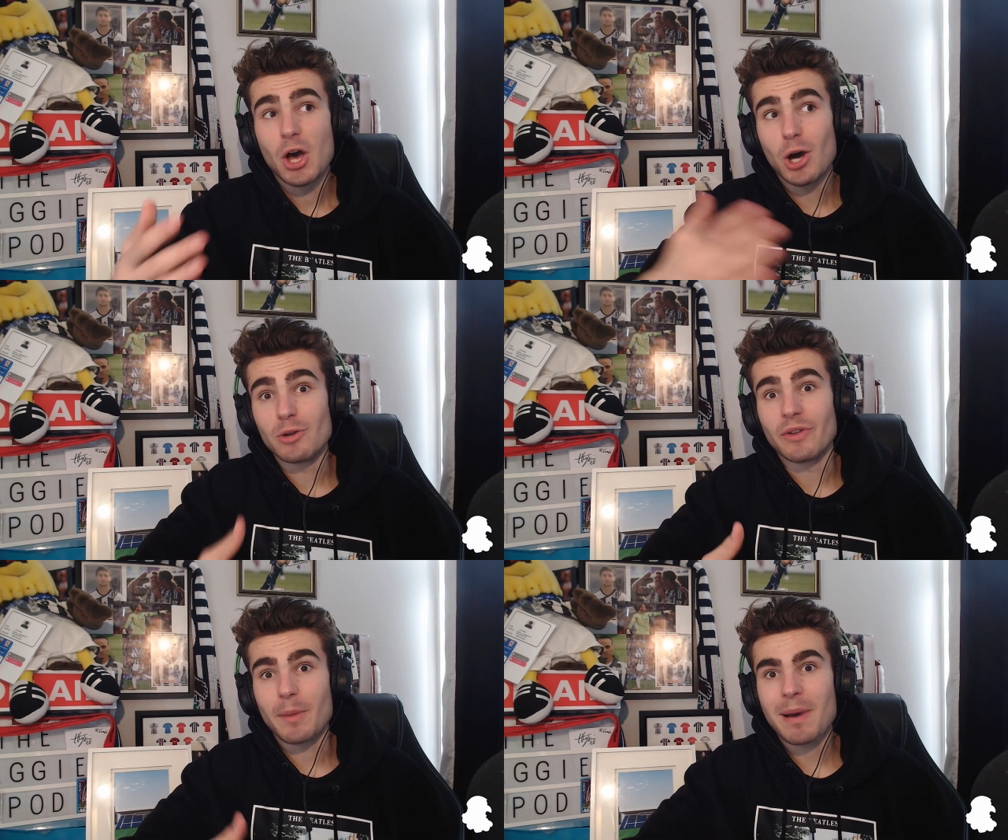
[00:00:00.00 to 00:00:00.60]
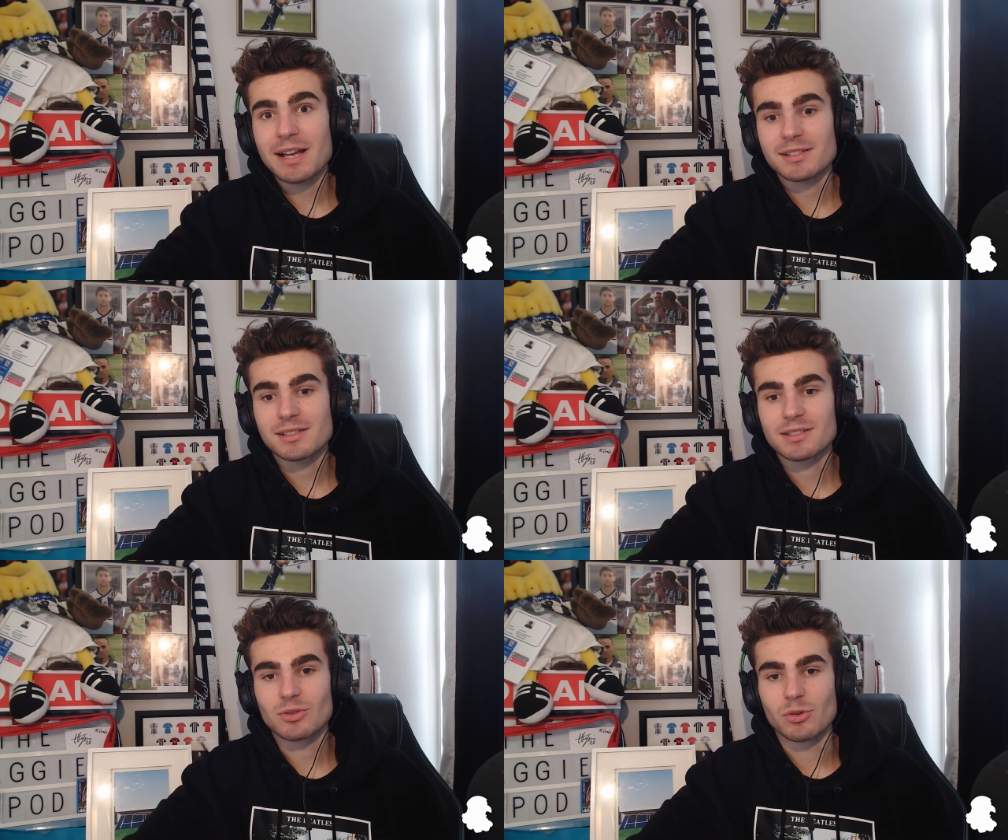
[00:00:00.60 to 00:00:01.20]
over the
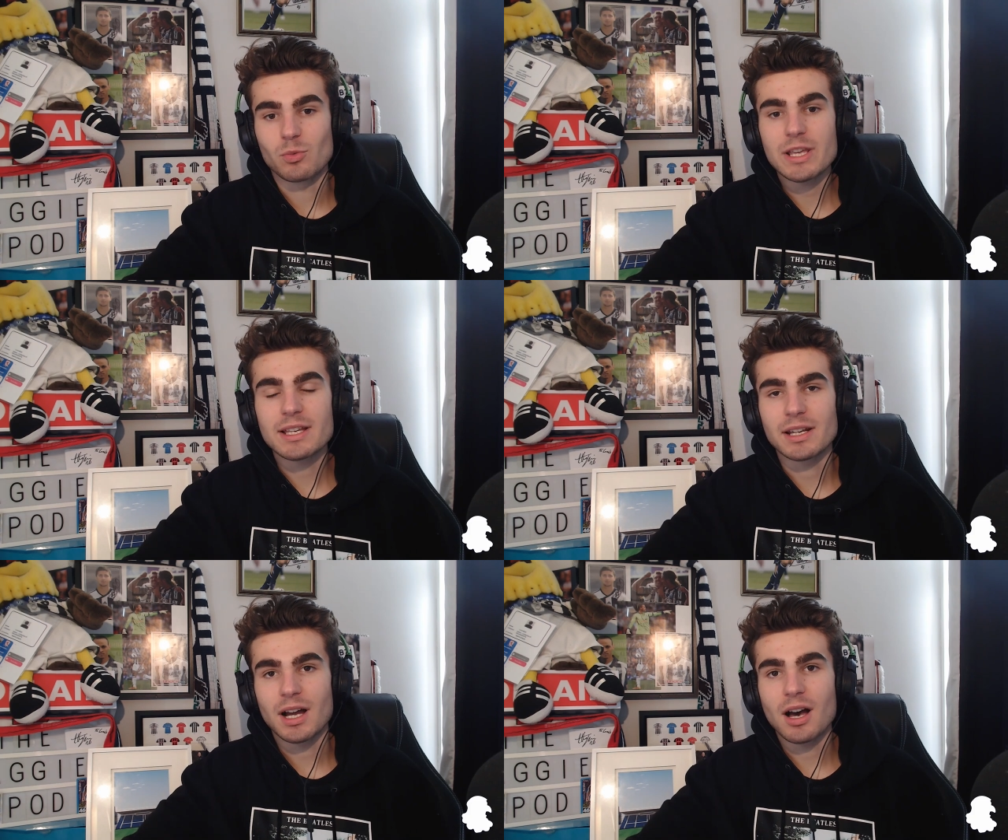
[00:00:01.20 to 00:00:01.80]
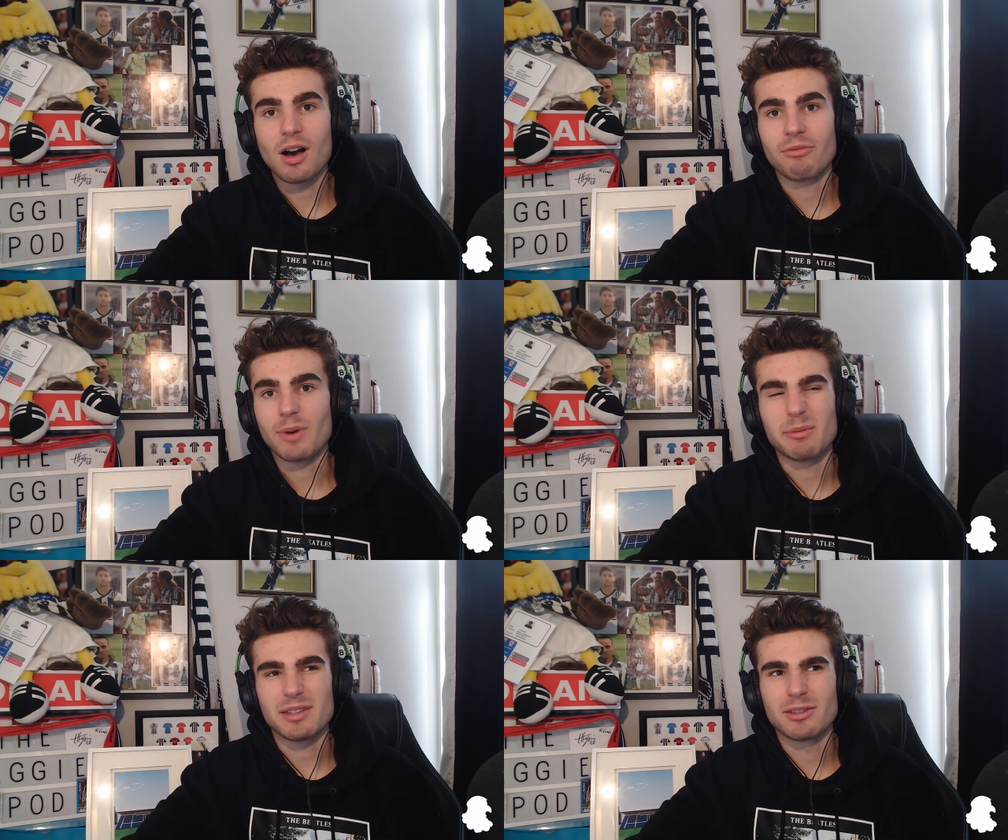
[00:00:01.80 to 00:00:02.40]
past sort of week and a half
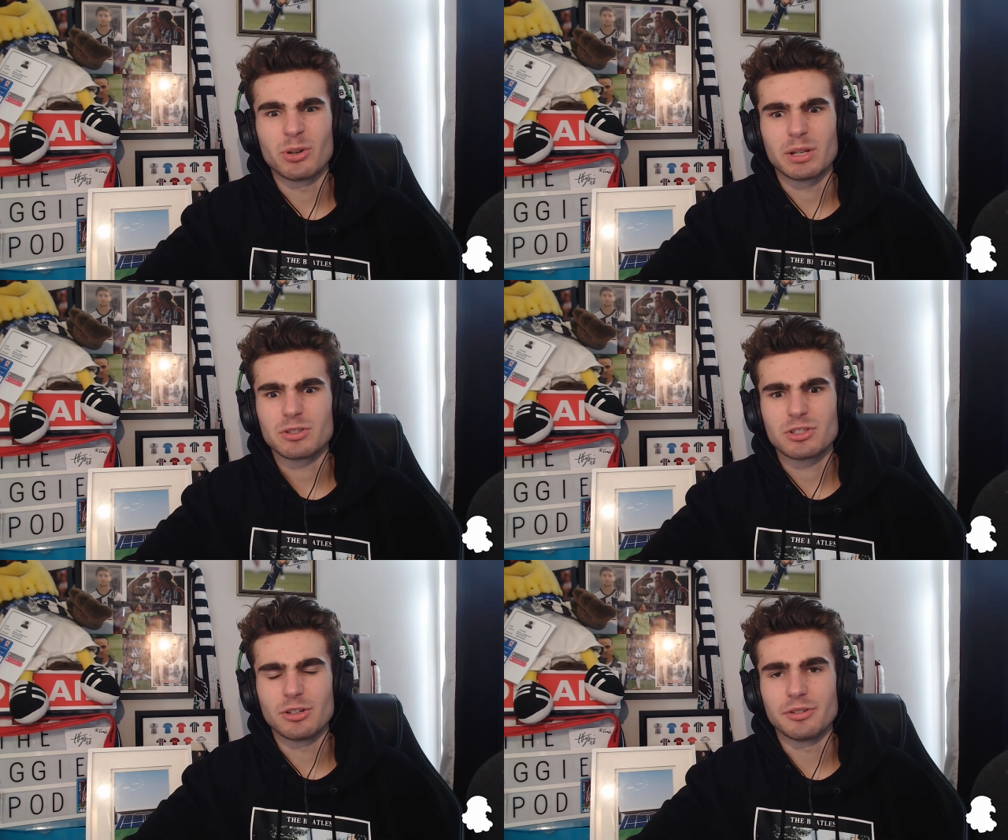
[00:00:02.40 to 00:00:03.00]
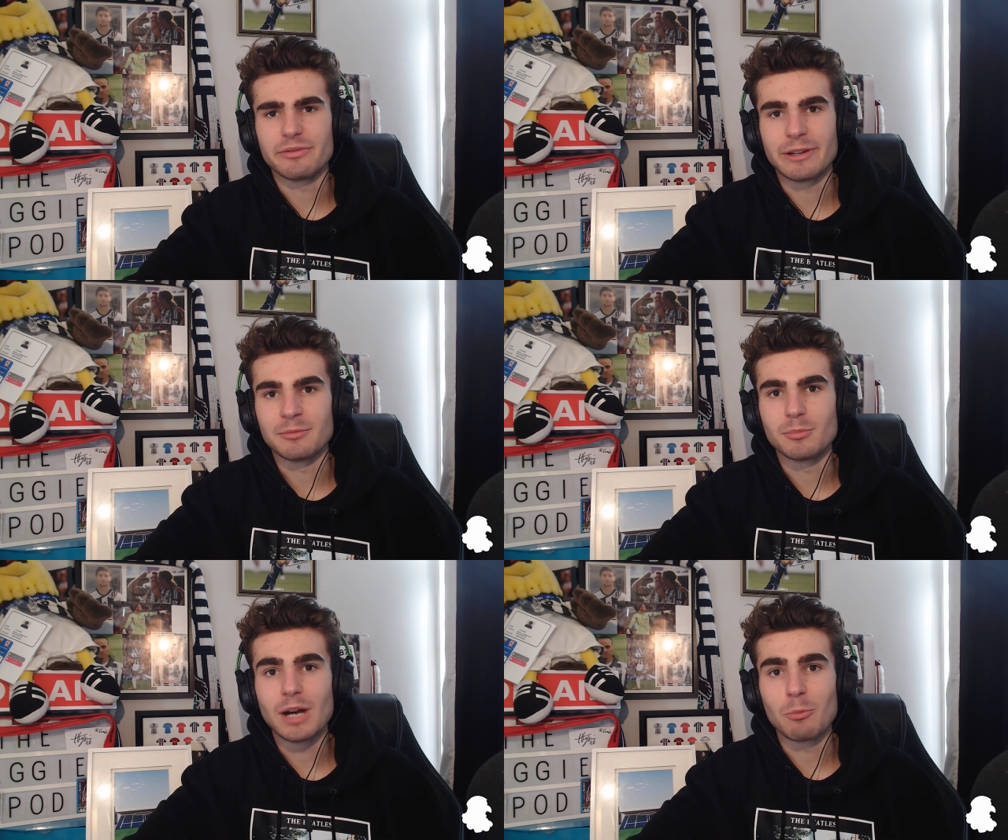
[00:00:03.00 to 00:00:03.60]
where we thought it should have
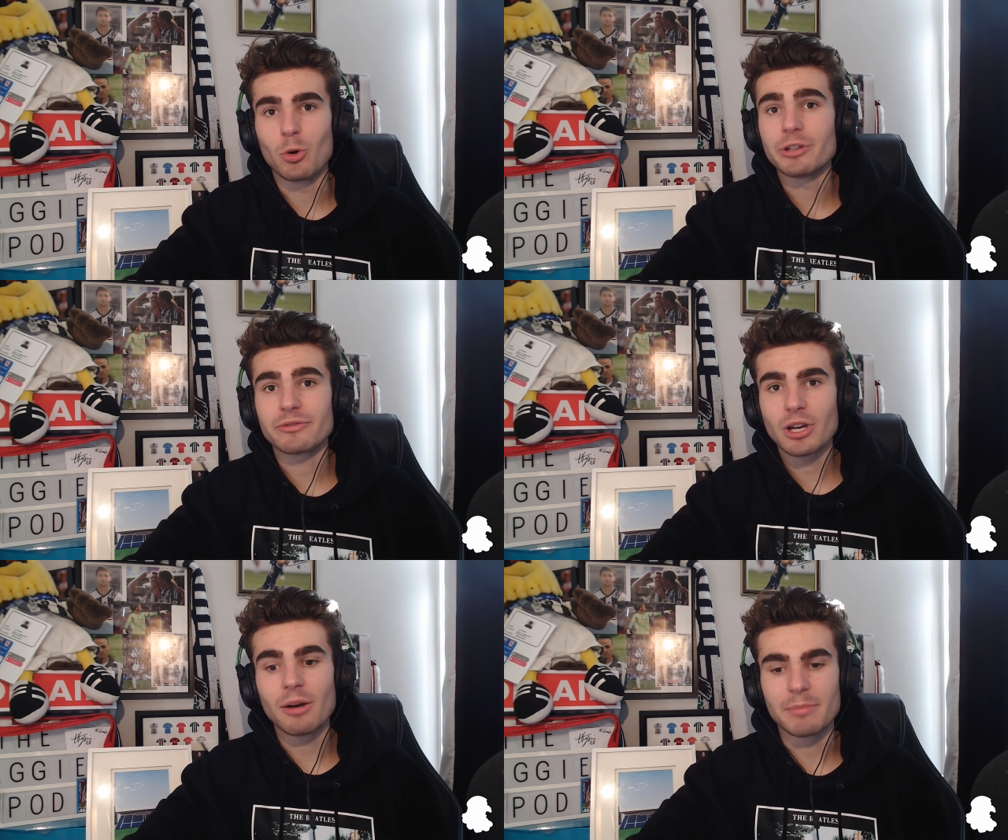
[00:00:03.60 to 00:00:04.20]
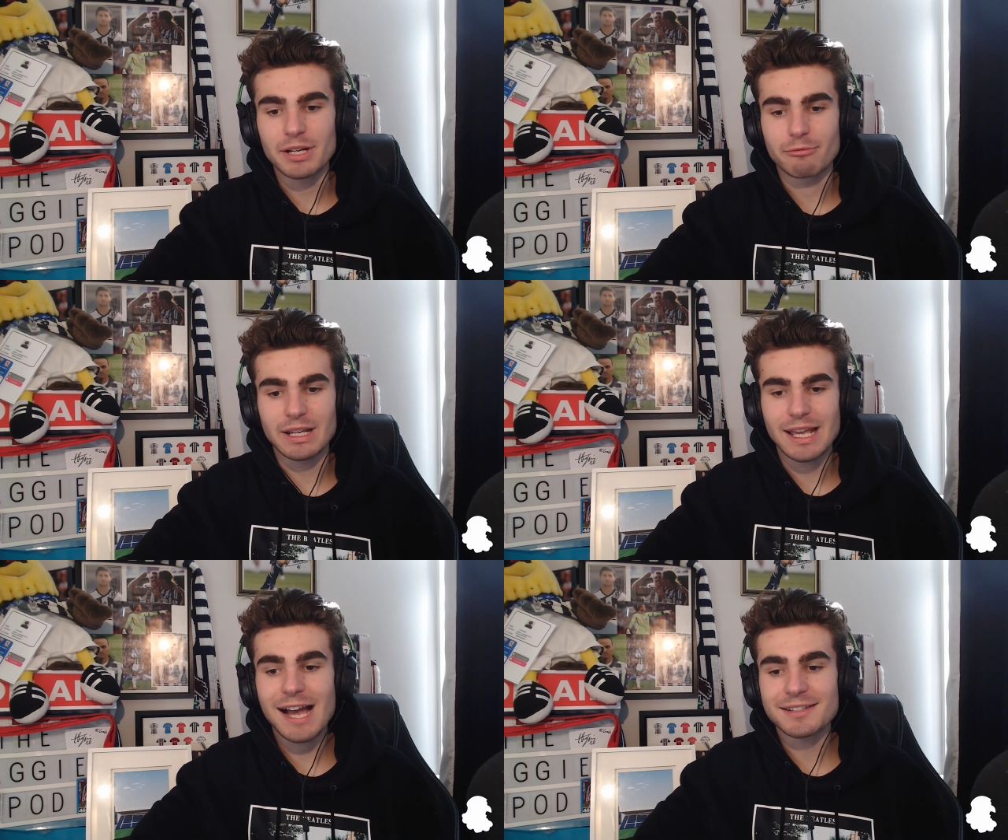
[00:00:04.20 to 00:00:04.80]
and would have come, but it
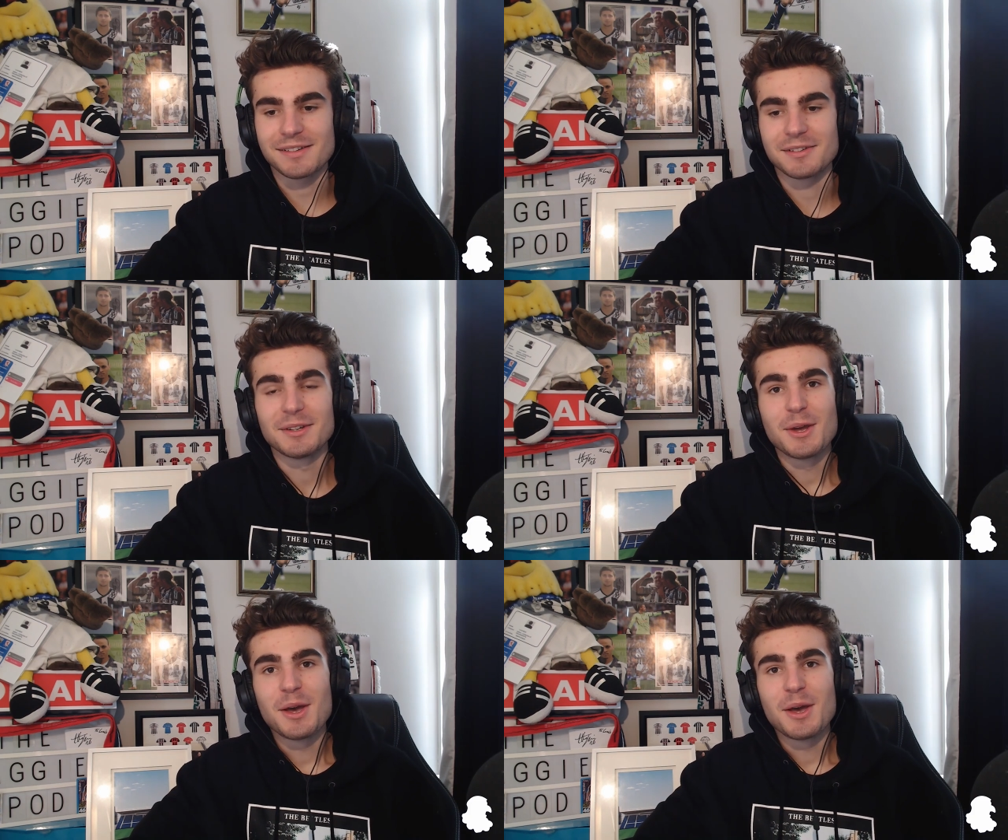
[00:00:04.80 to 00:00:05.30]
really hasn't.